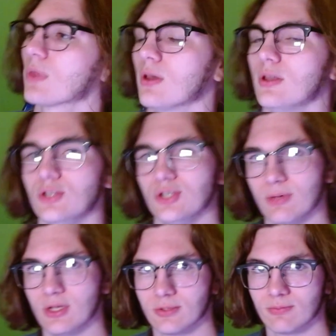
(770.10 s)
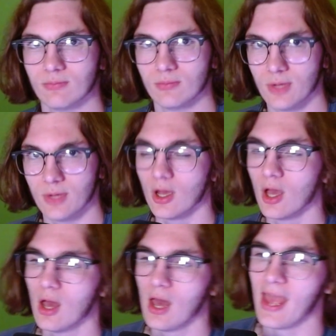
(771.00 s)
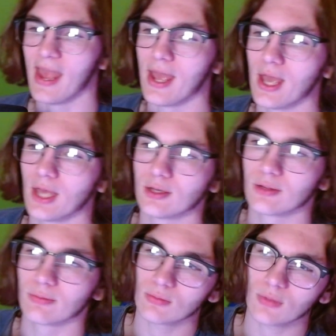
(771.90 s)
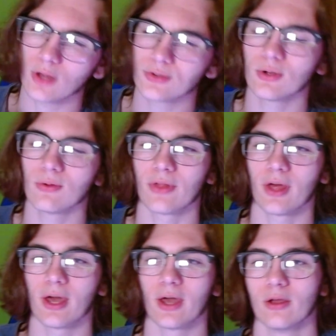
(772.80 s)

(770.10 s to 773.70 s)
Jimmy is me. And also that